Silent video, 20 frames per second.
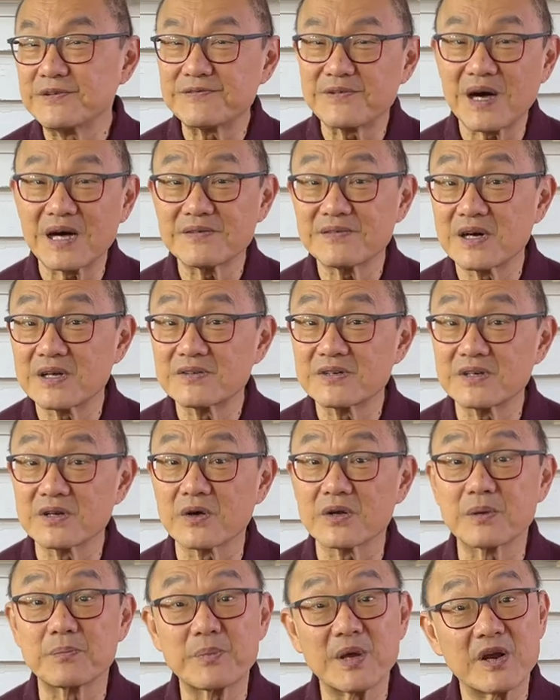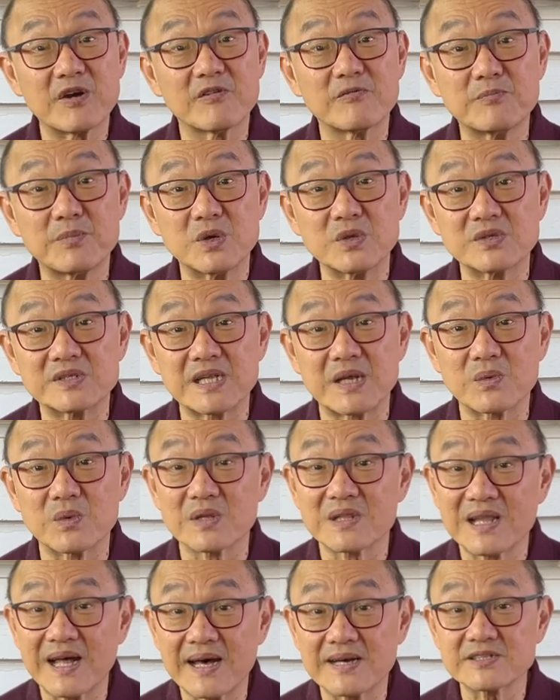500 on a pair of boots that will
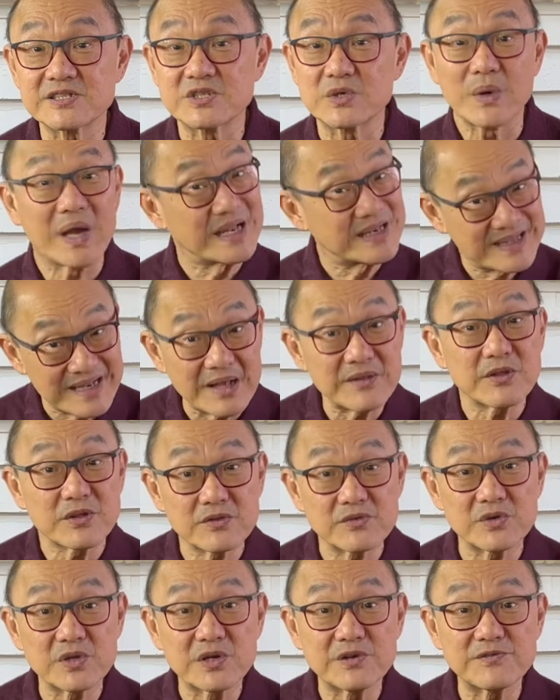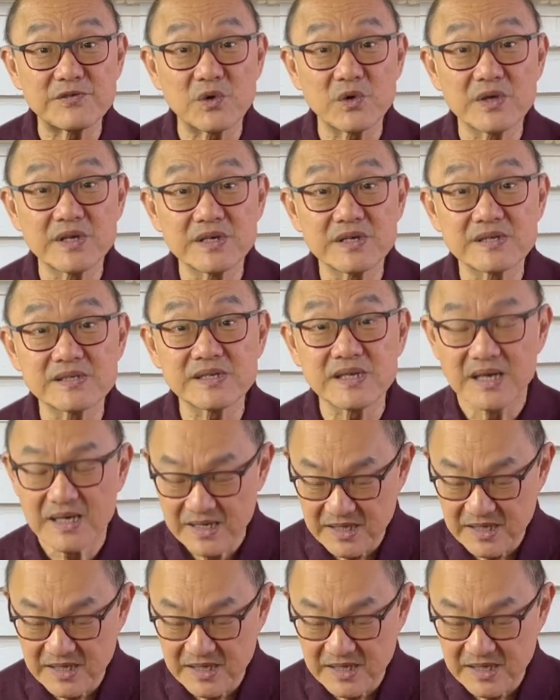last you another three or four years.